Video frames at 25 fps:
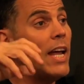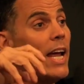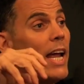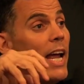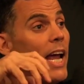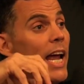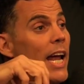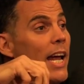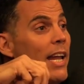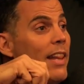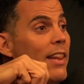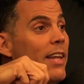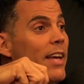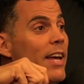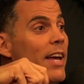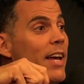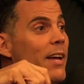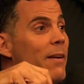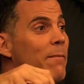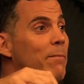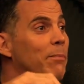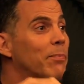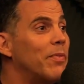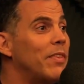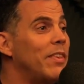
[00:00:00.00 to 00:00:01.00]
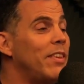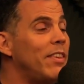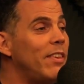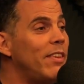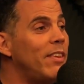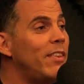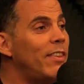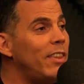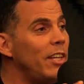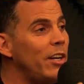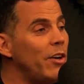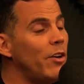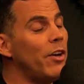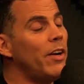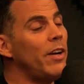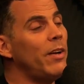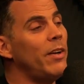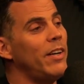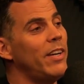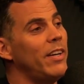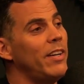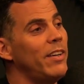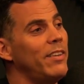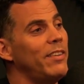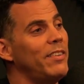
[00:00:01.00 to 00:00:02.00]
And that the
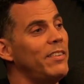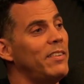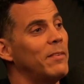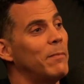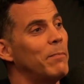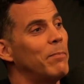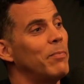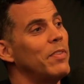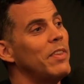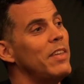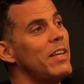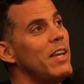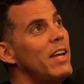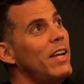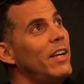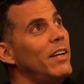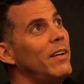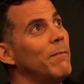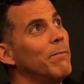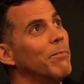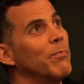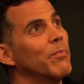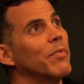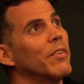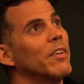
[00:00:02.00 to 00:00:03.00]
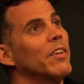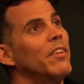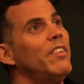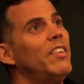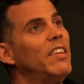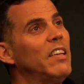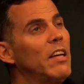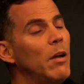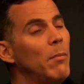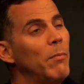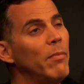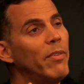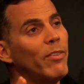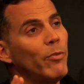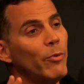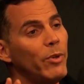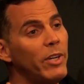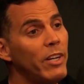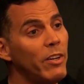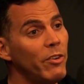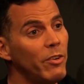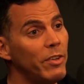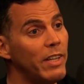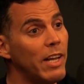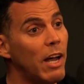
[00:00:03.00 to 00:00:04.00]
theory is that some
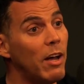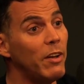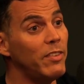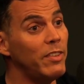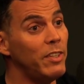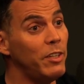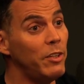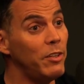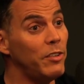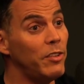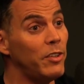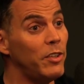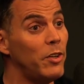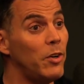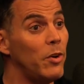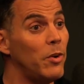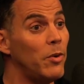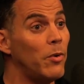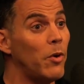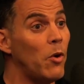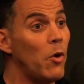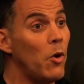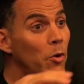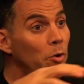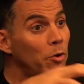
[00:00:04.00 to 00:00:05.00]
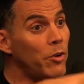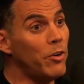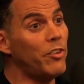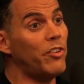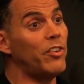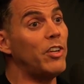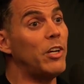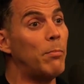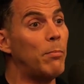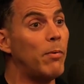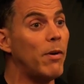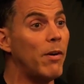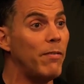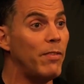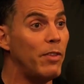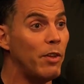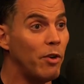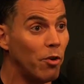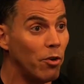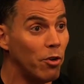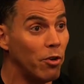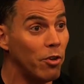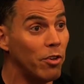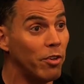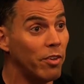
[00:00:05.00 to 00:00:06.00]
300,000 years ago, ownership of
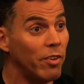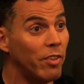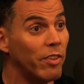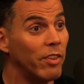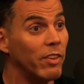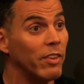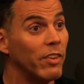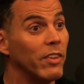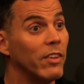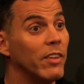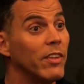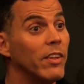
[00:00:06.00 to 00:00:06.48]
the Earth